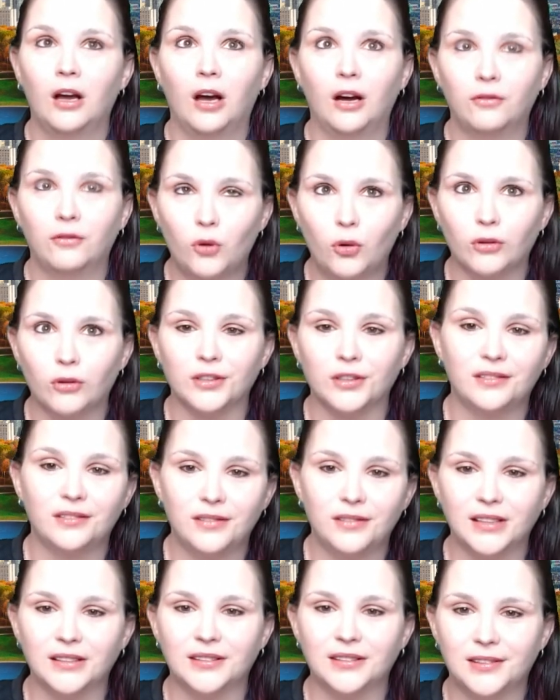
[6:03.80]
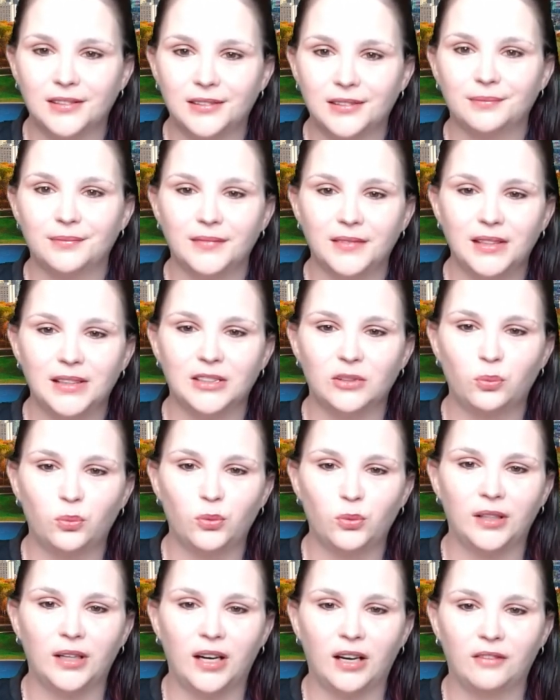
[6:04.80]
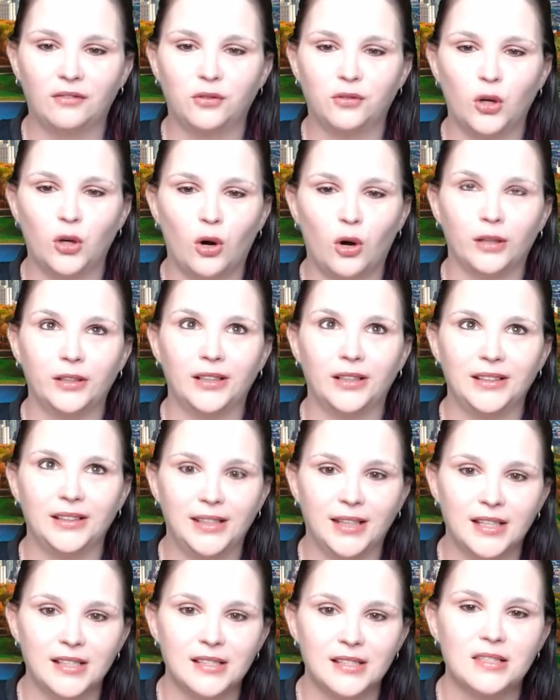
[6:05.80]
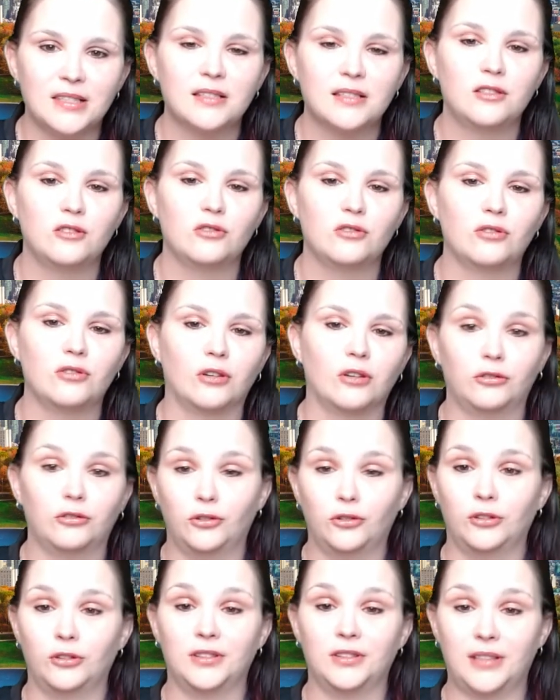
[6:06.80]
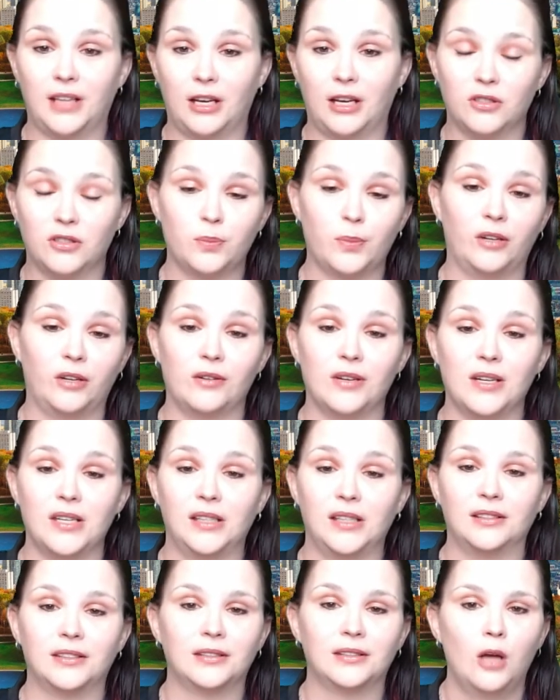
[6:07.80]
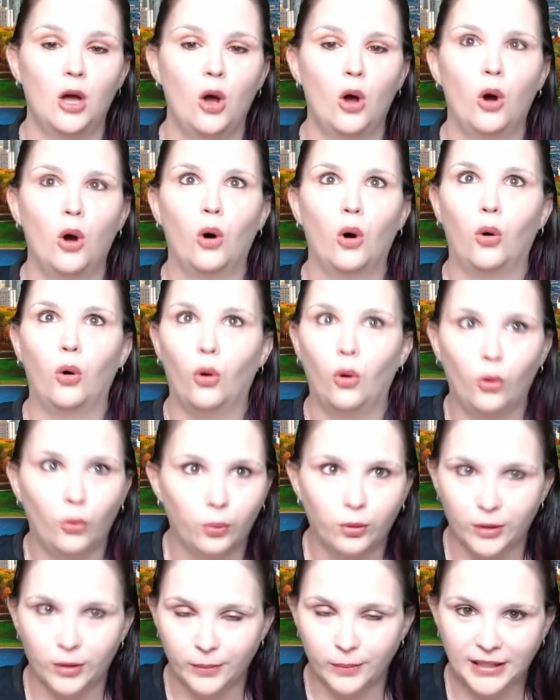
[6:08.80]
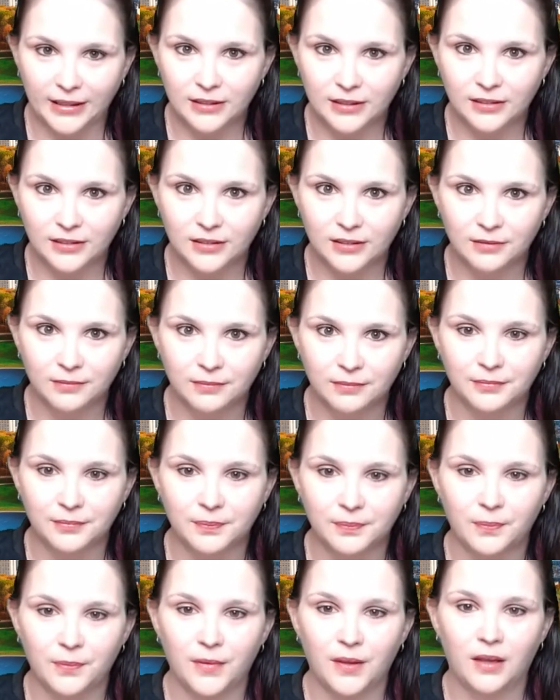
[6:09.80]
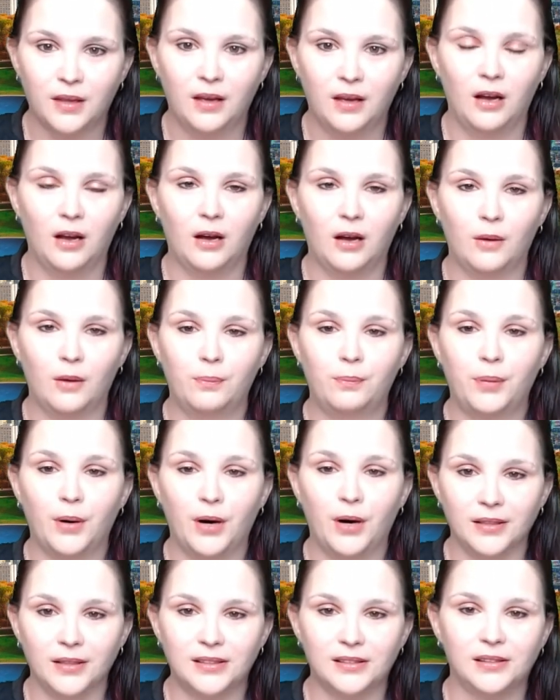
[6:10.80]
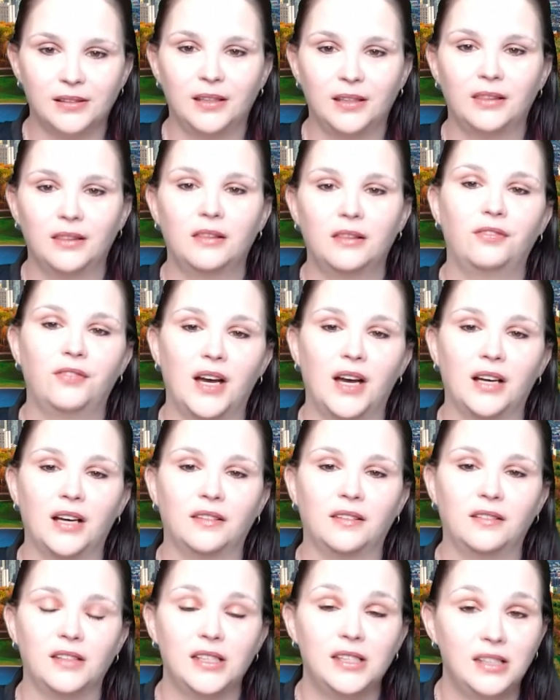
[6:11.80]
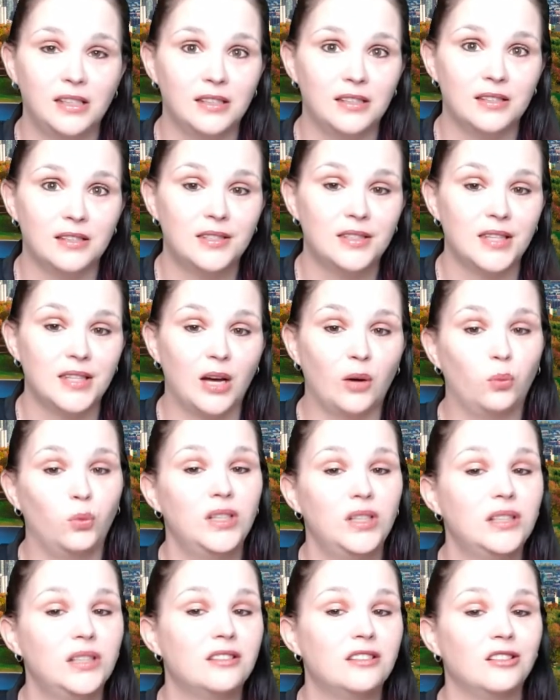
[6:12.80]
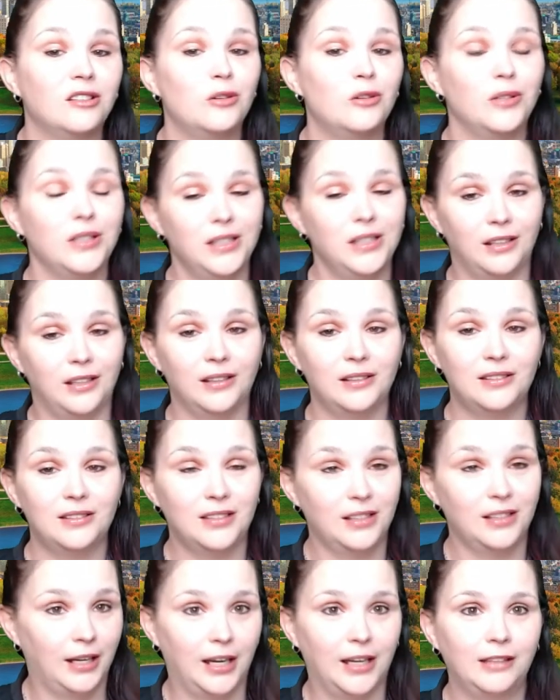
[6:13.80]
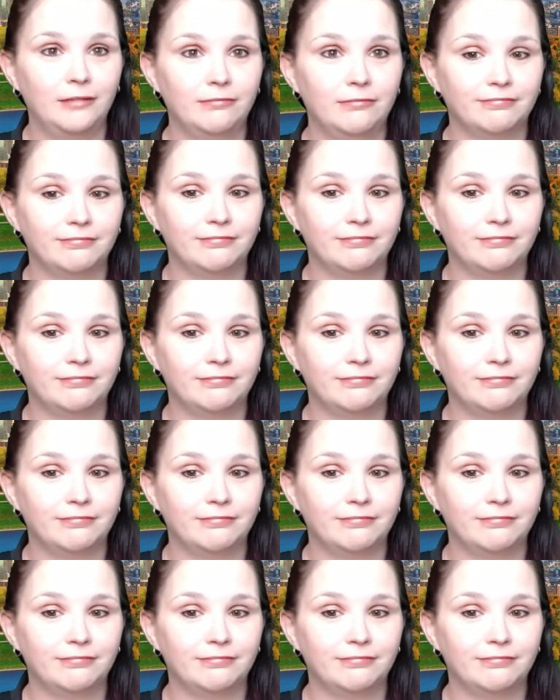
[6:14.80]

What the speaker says: Of course, this would have gone against Dr. Salisbury's whole premise, but the fact is that we still eat it today.